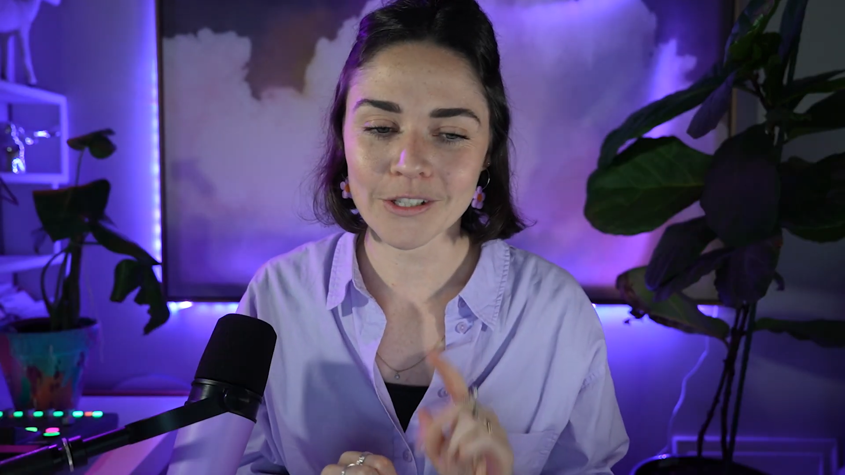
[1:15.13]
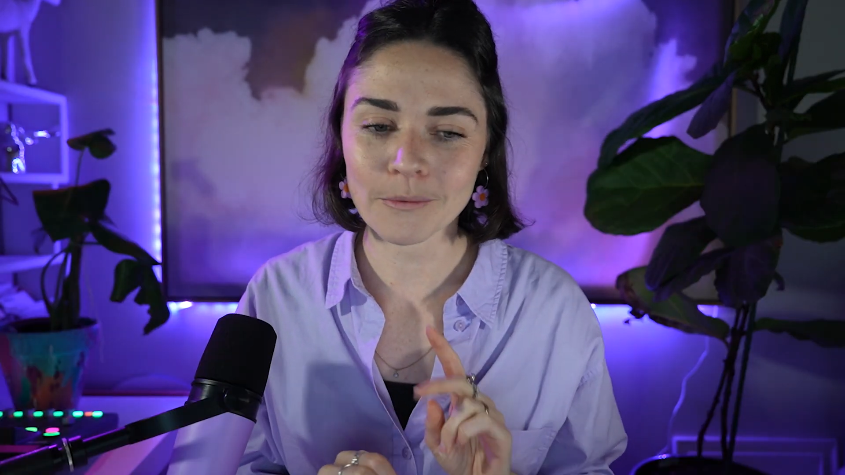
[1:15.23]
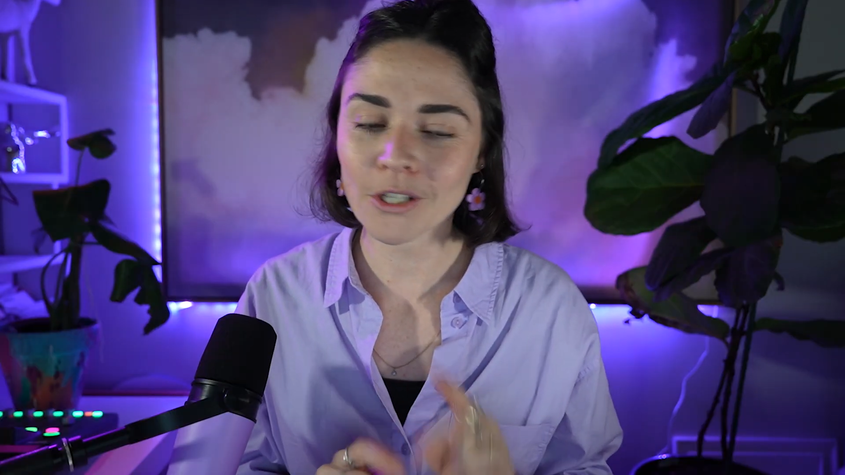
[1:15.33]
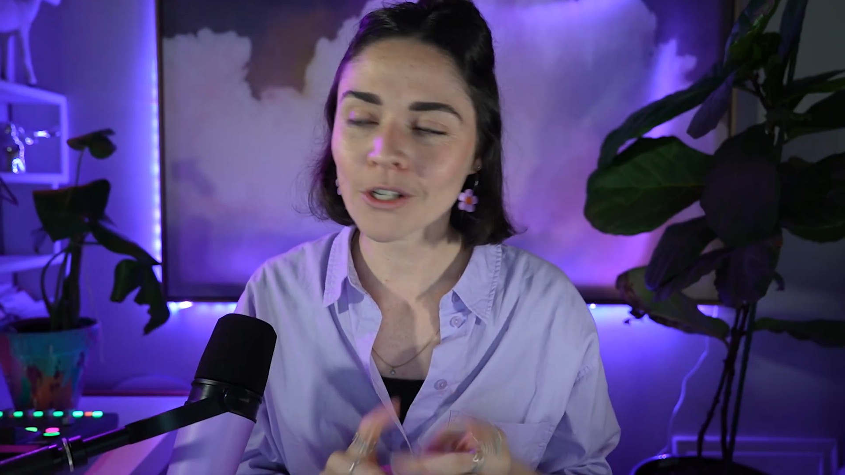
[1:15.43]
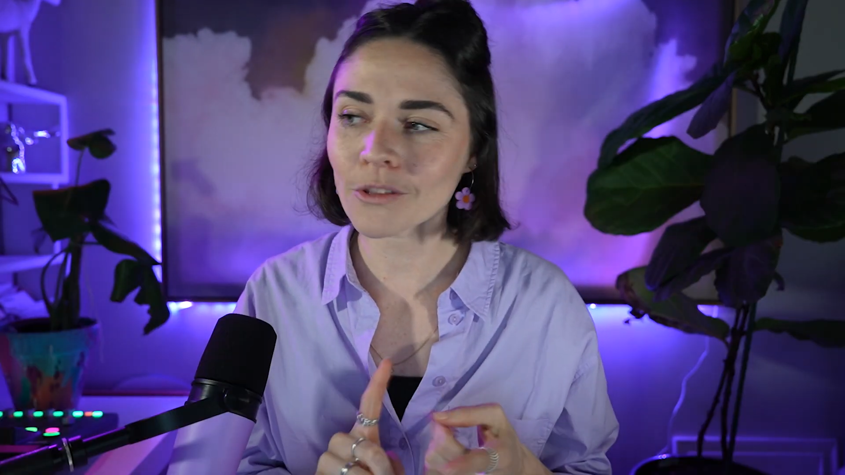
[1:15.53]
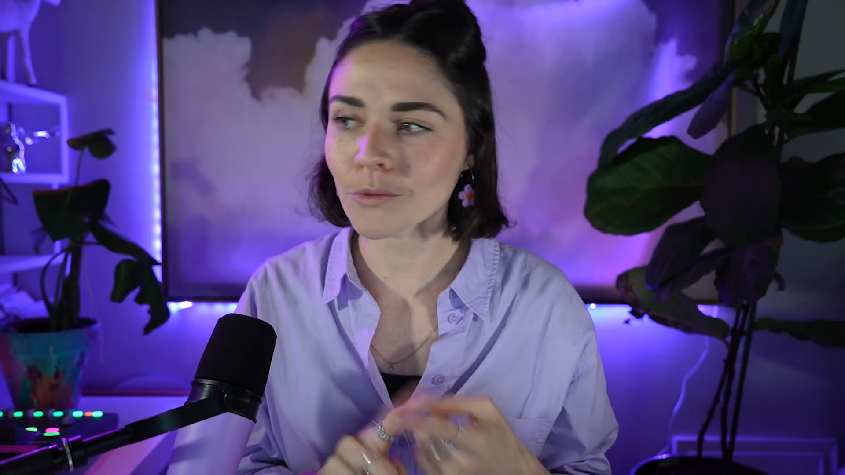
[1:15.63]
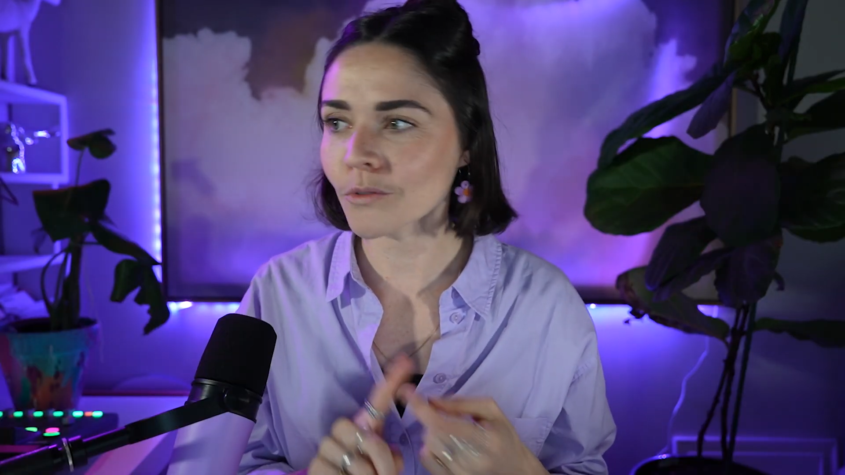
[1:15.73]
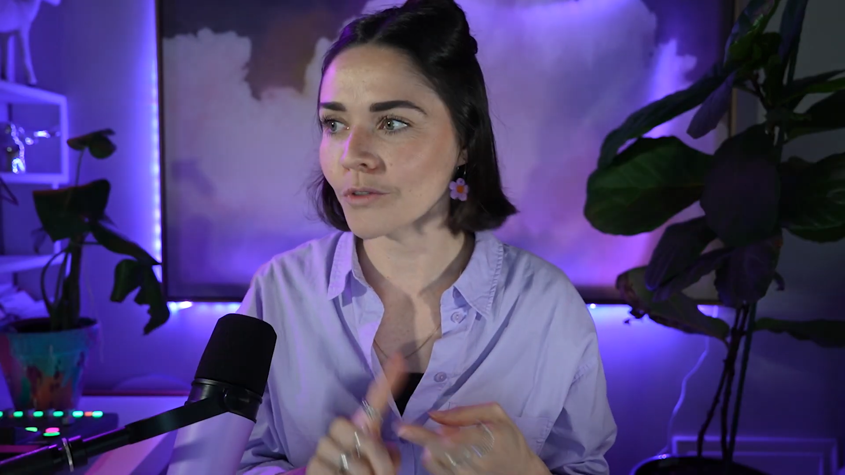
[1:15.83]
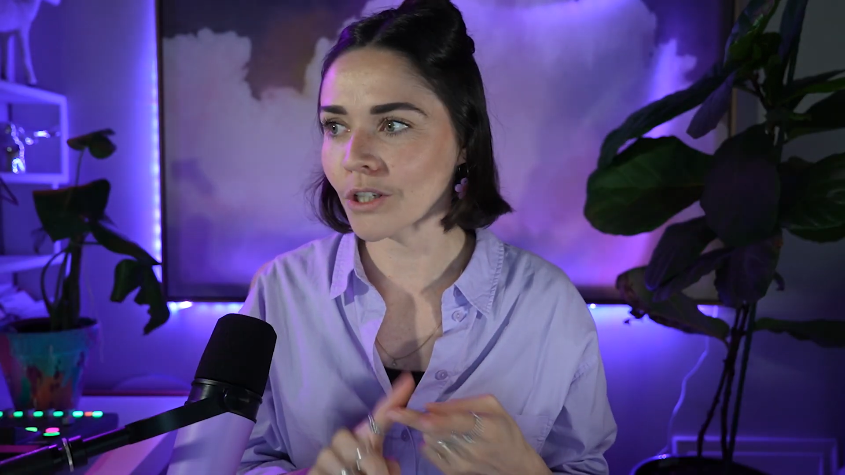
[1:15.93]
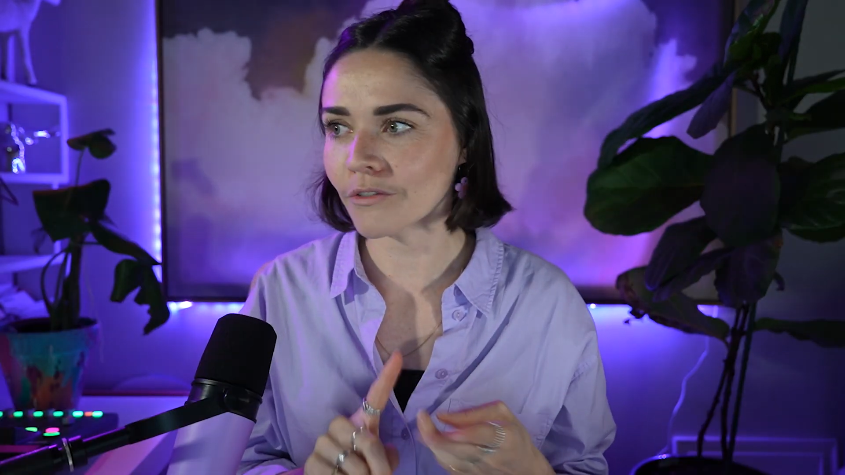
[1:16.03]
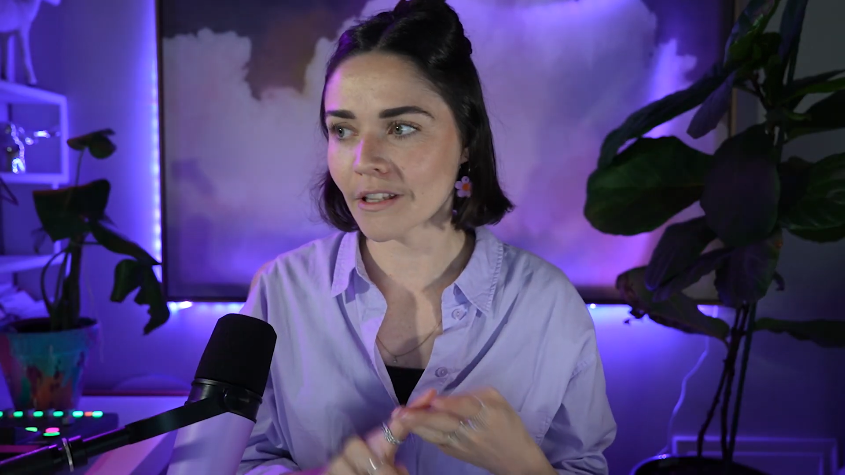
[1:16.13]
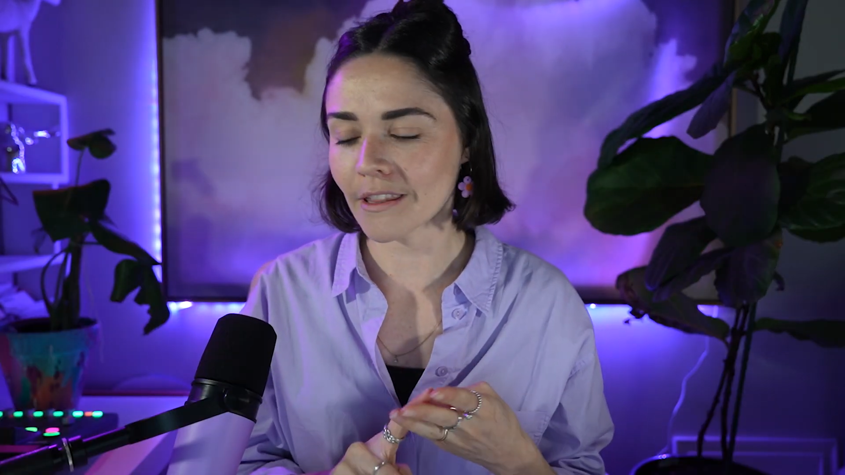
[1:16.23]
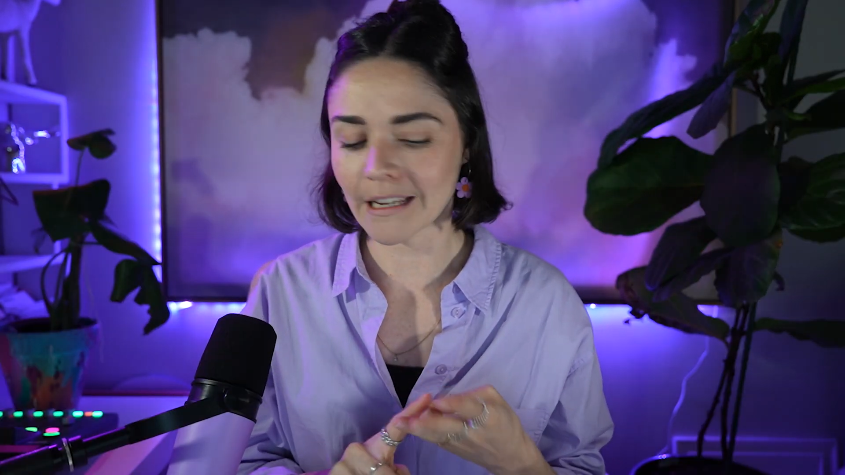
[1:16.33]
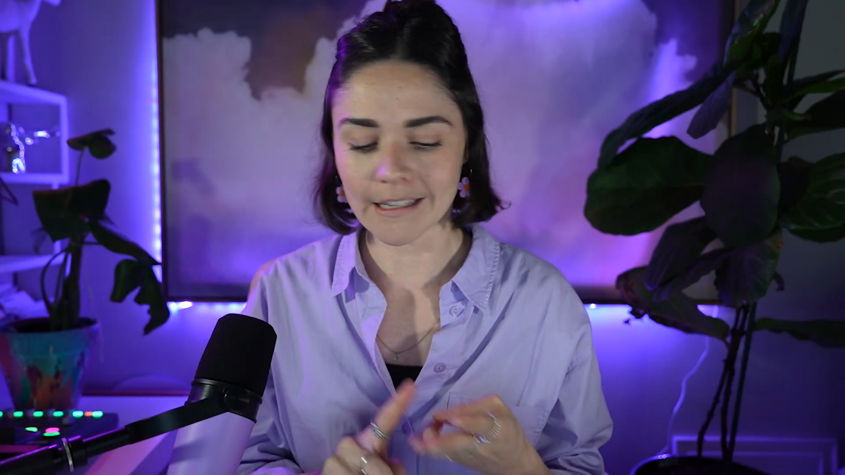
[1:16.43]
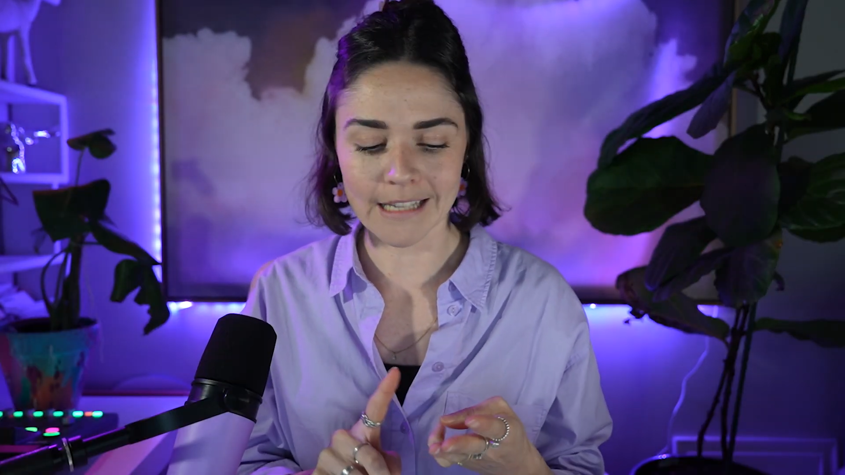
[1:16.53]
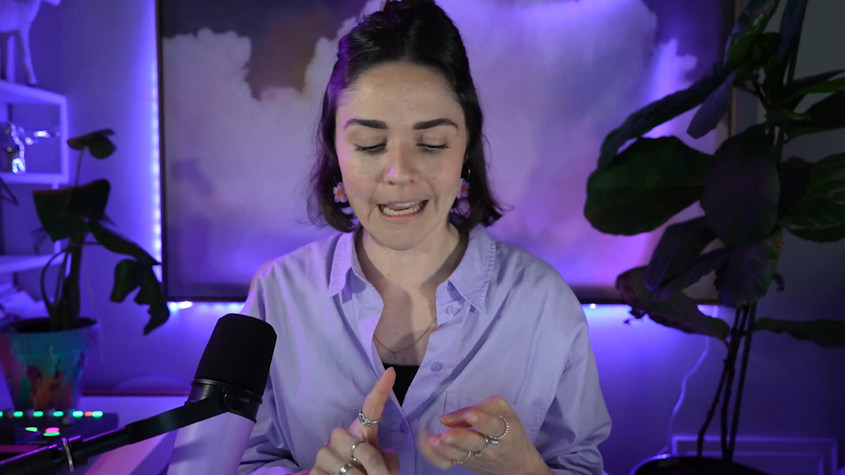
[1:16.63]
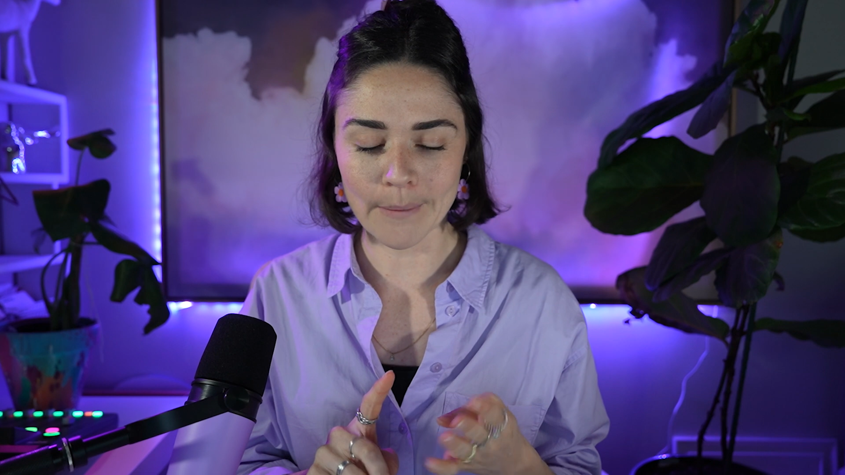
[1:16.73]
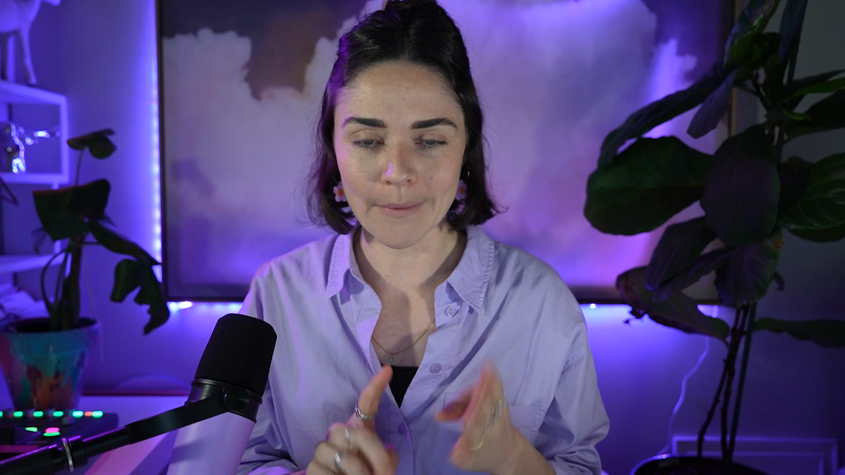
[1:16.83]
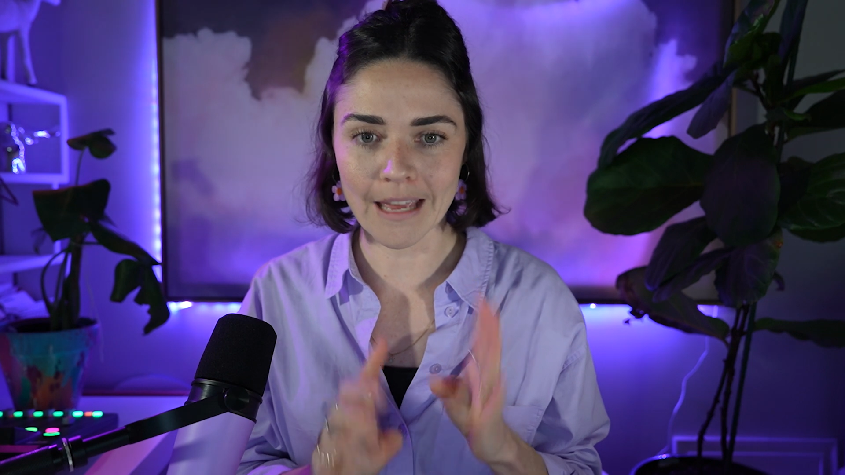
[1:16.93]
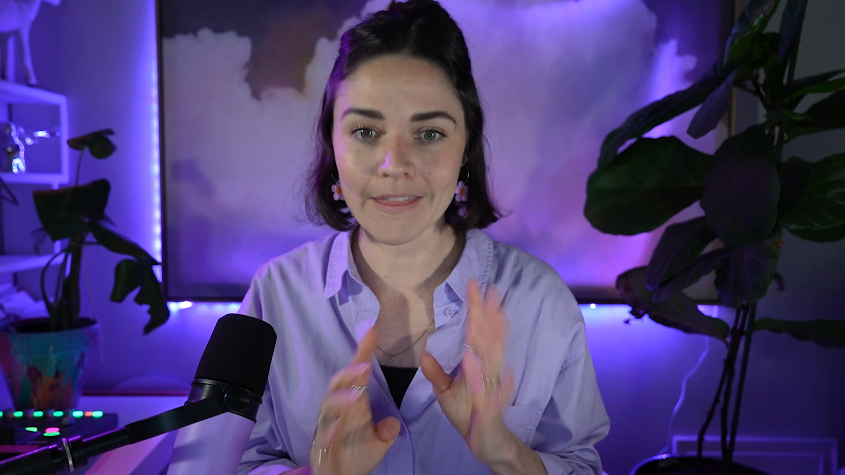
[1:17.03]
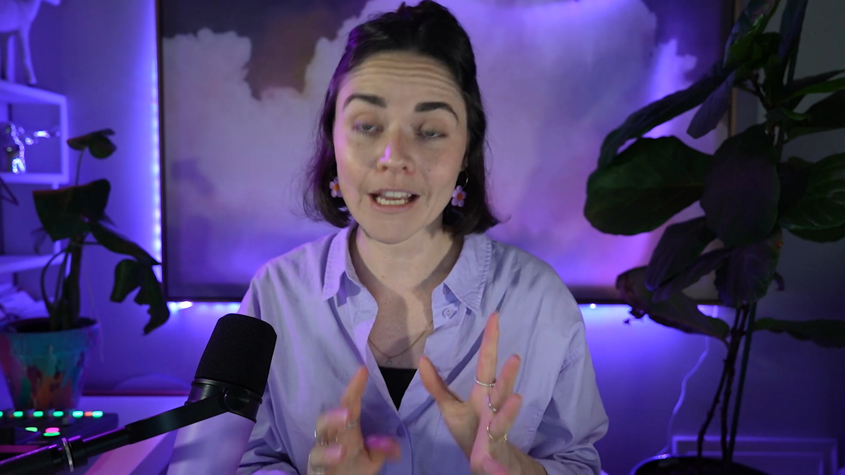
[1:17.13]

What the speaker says: So I'm going to go through a few different things and